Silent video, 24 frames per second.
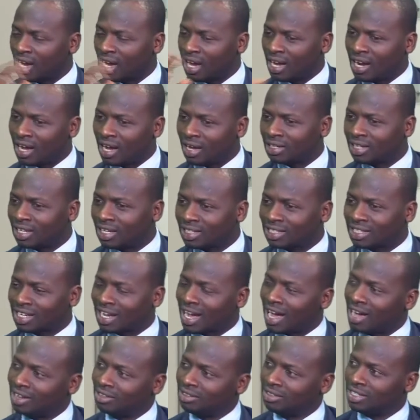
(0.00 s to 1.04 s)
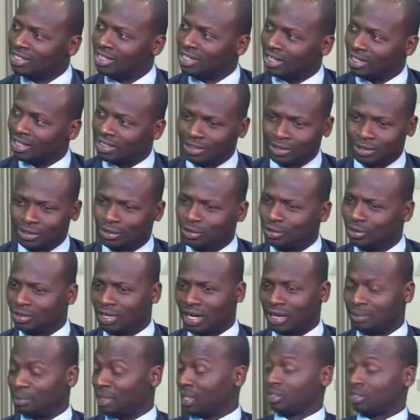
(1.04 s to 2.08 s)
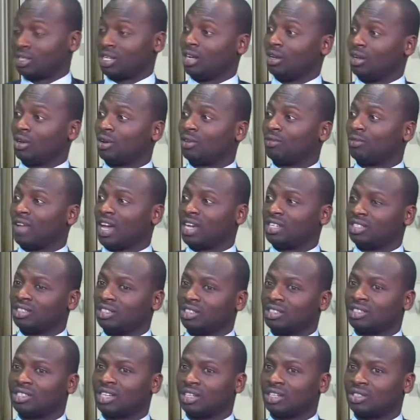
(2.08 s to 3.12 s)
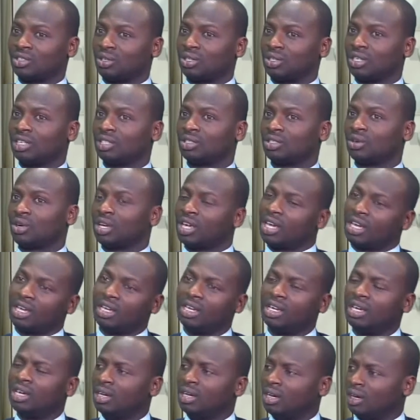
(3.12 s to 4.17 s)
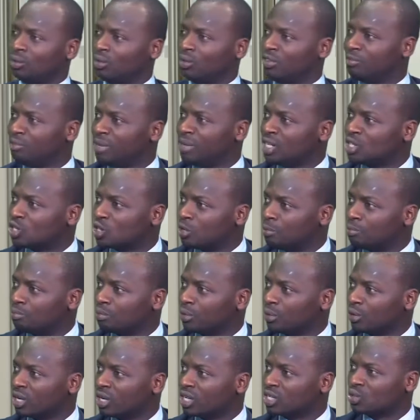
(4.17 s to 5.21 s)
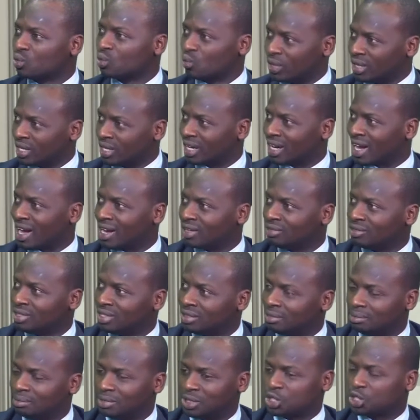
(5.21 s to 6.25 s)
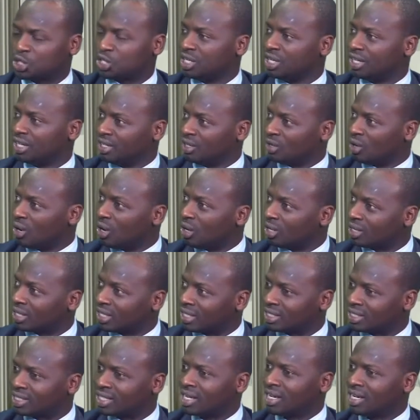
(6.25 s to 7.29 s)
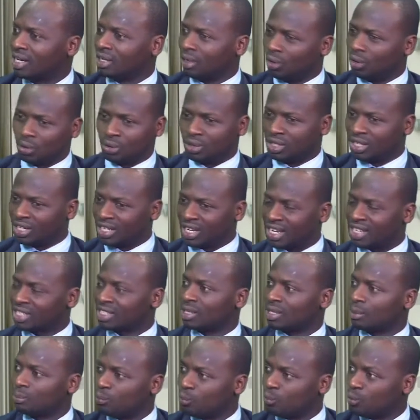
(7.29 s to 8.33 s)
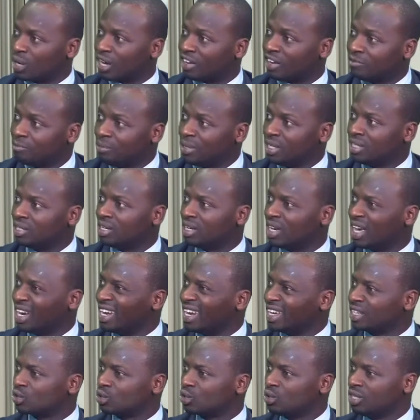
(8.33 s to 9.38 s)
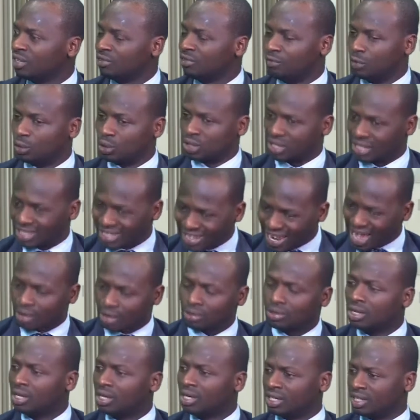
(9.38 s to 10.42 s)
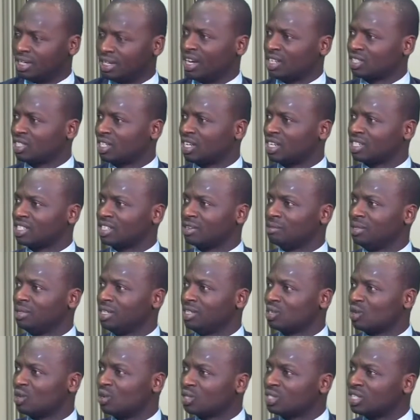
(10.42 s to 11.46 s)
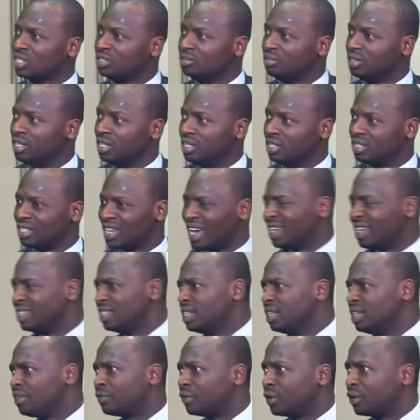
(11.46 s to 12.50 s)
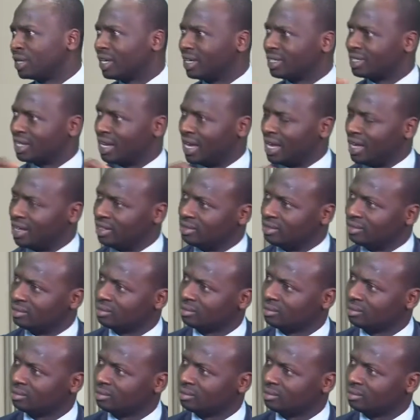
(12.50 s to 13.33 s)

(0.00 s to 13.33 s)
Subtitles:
And now that card reader, because a lot of Nigerians are thought that, okay, we've made some progress with the card reader machine and all that, the next step would have been electronic voting. Now the National Assembly is considering it. Any need for that again?